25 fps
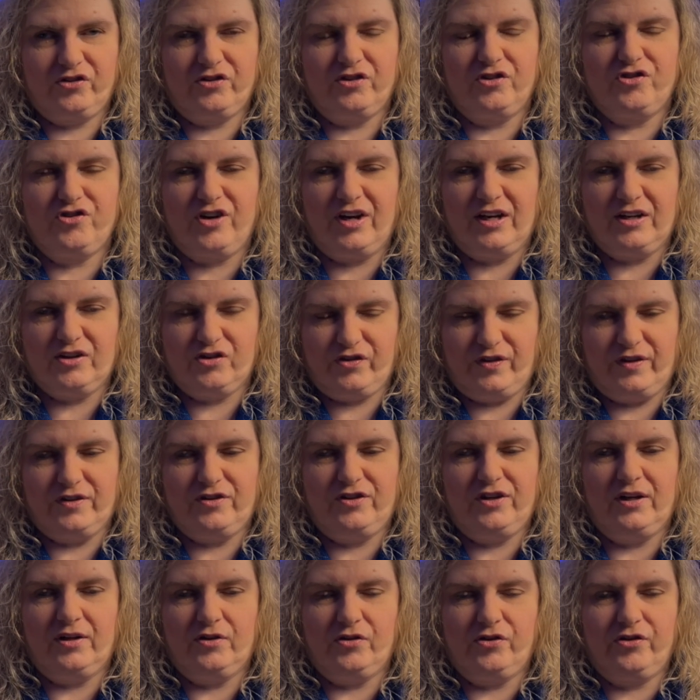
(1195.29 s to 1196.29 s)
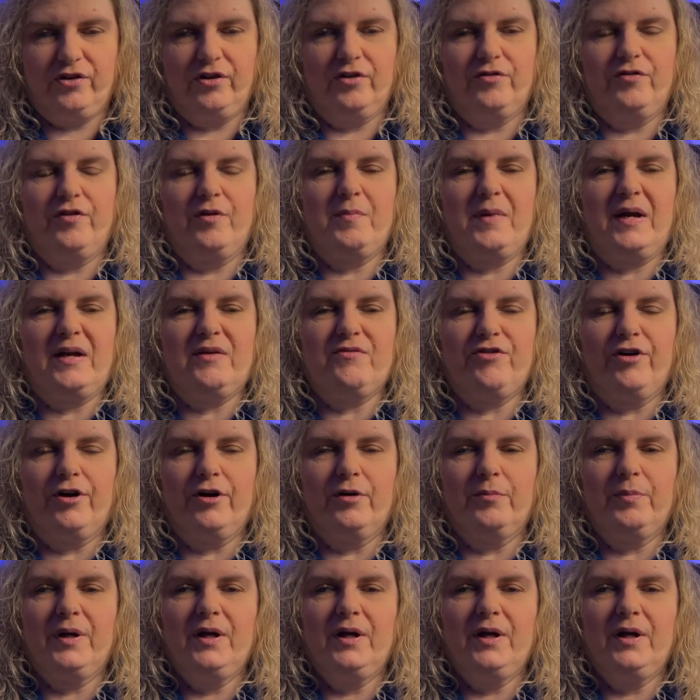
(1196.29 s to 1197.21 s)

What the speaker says: to change the tense of the main verb.